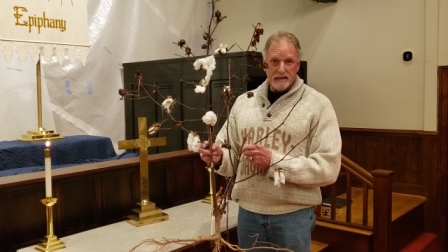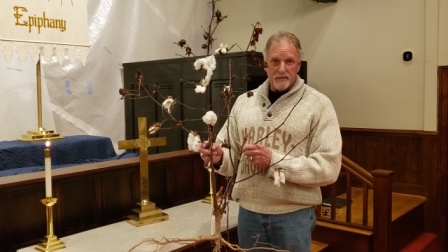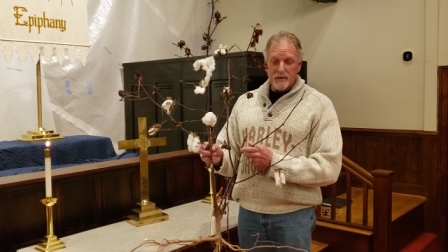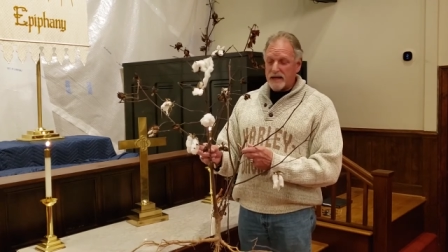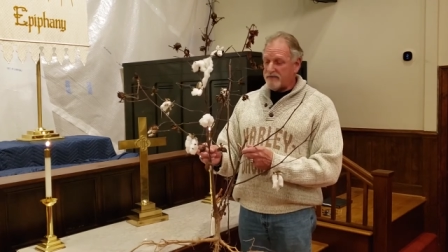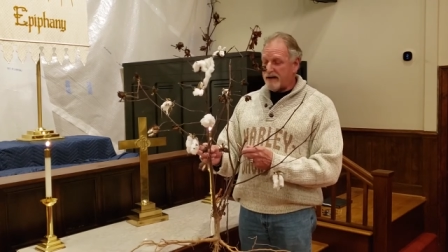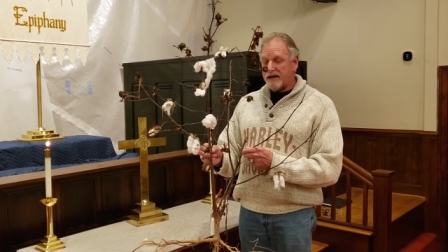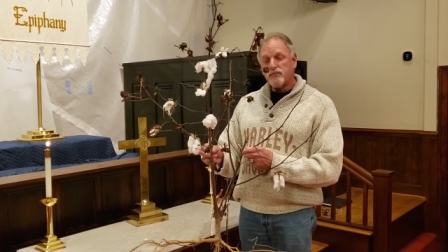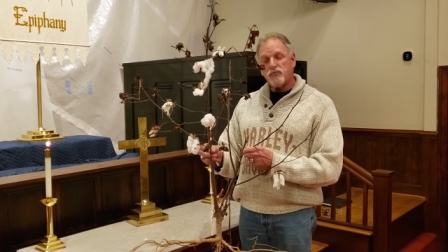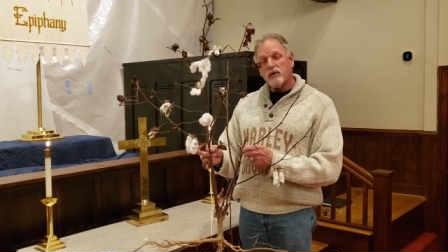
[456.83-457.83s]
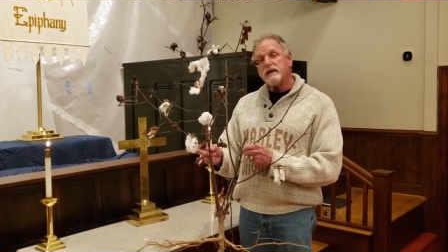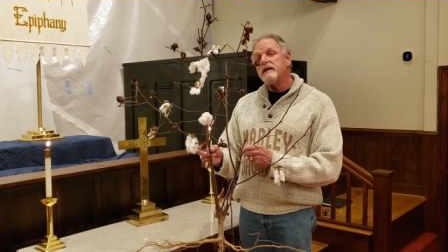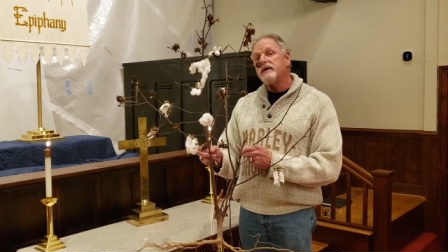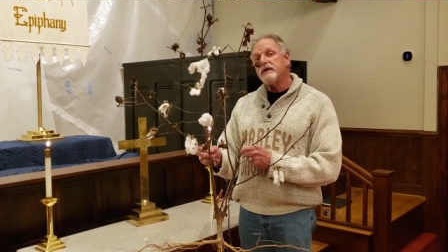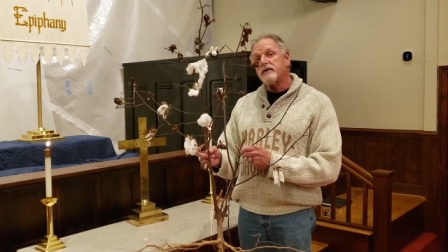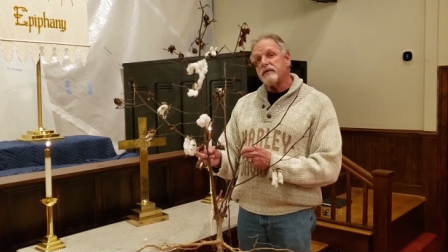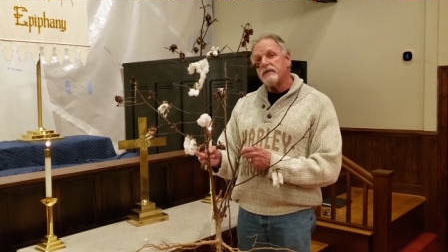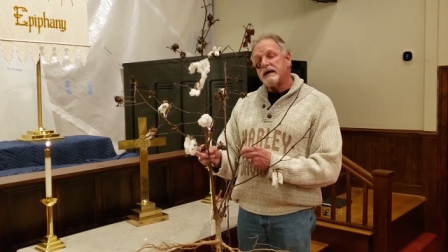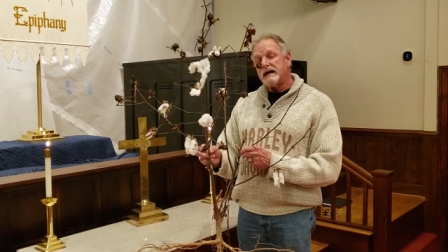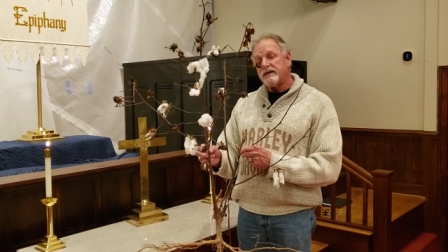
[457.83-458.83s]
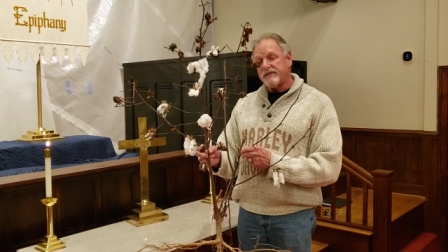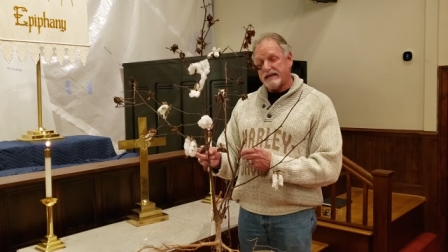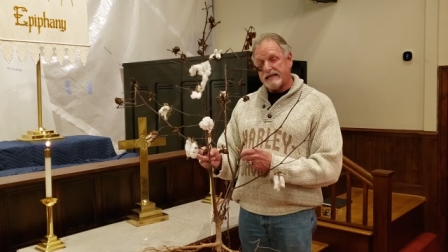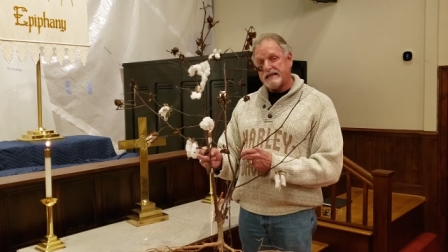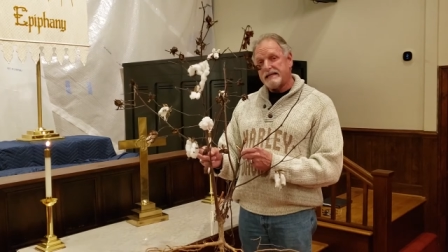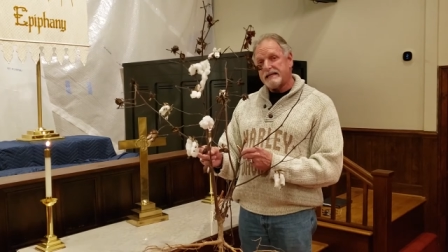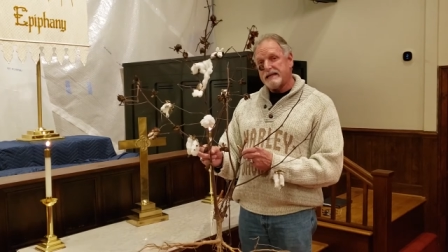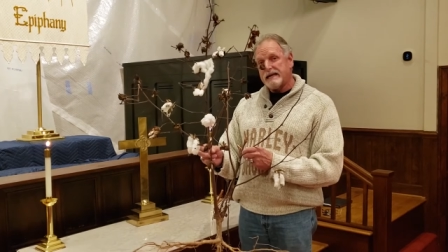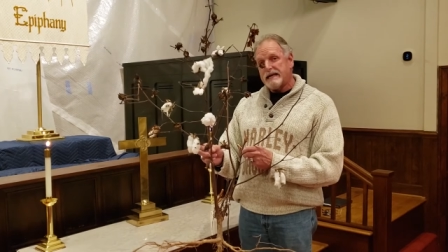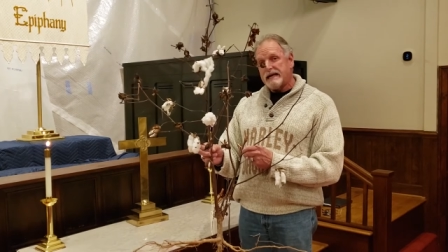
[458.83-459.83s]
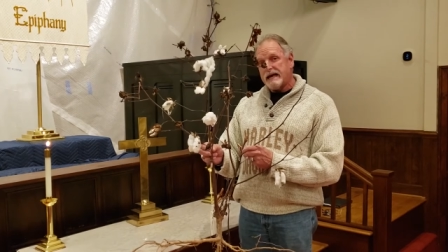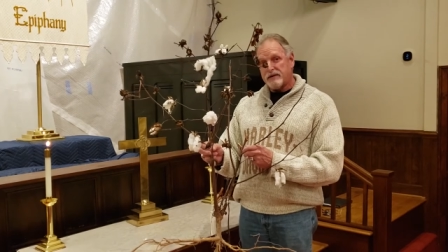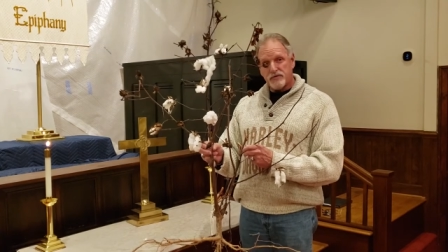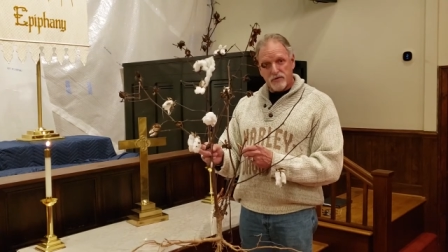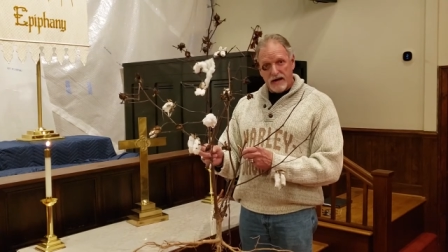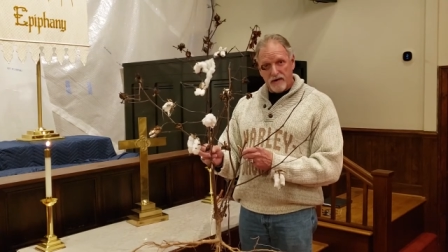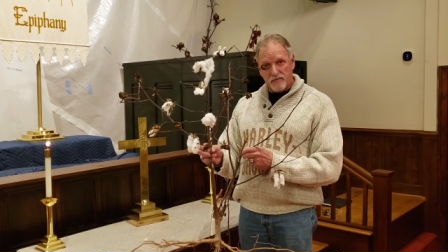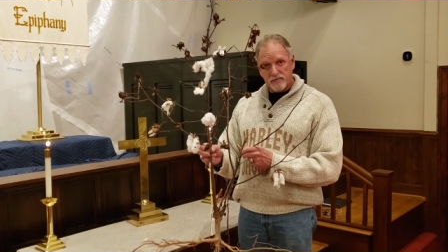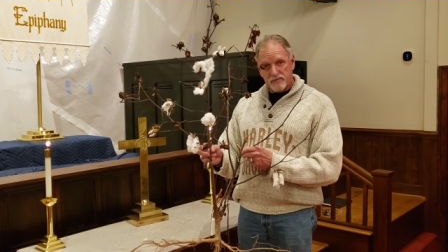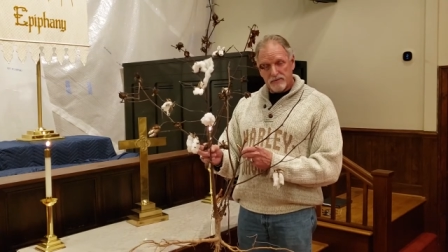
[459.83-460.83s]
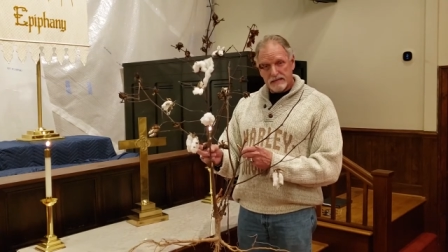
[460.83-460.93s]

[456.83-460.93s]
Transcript: We have had one year of heat and drought.